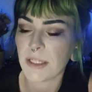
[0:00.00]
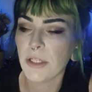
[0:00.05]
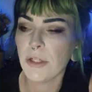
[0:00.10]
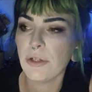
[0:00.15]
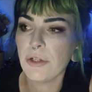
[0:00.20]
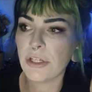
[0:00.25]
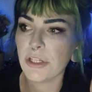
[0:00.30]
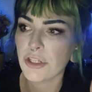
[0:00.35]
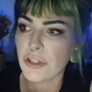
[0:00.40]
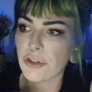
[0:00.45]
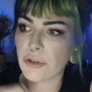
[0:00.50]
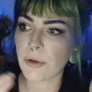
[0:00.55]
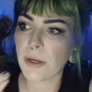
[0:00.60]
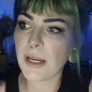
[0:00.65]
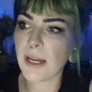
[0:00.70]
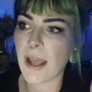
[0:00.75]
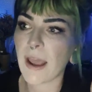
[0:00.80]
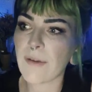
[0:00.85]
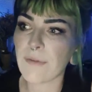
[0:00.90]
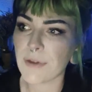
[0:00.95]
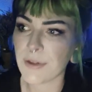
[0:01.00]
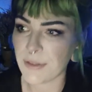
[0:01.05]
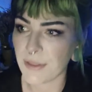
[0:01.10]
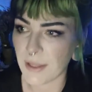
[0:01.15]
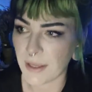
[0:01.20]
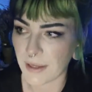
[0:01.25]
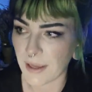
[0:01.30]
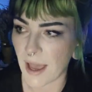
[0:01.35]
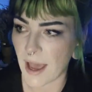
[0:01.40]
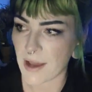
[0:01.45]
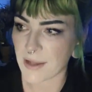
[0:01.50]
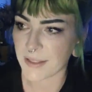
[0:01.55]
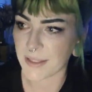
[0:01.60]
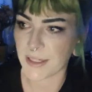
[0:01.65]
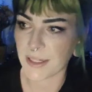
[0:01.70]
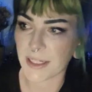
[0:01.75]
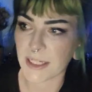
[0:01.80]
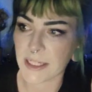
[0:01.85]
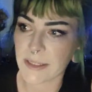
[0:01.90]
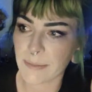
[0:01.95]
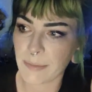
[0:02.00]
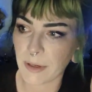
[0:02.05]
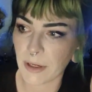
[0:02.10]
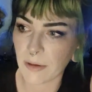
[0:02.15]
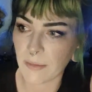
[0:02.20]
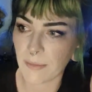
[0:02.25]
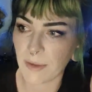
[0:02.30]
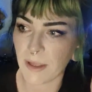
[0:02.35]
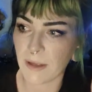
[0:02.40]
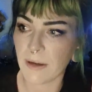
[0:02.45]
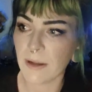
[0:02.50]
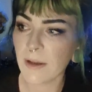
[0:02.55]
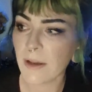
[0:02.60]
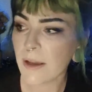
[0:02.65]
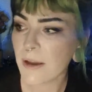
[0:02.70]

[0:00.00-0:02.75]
and you just treat everything as an experiment,